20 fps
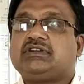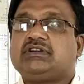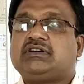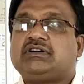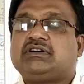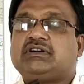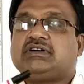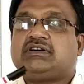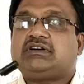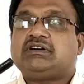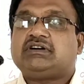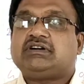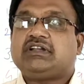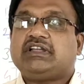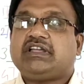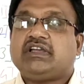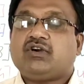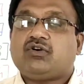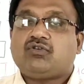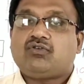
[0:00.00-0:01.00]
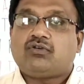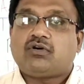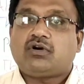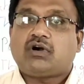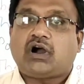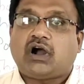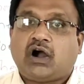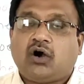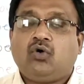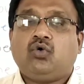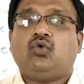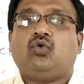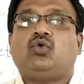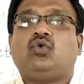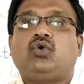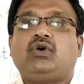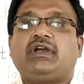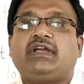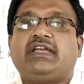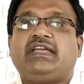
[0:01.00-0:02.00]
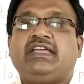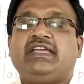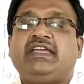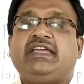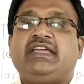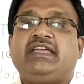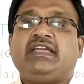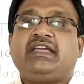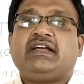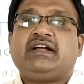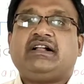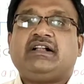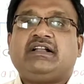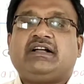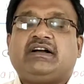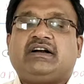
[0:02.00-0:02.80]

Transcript: how he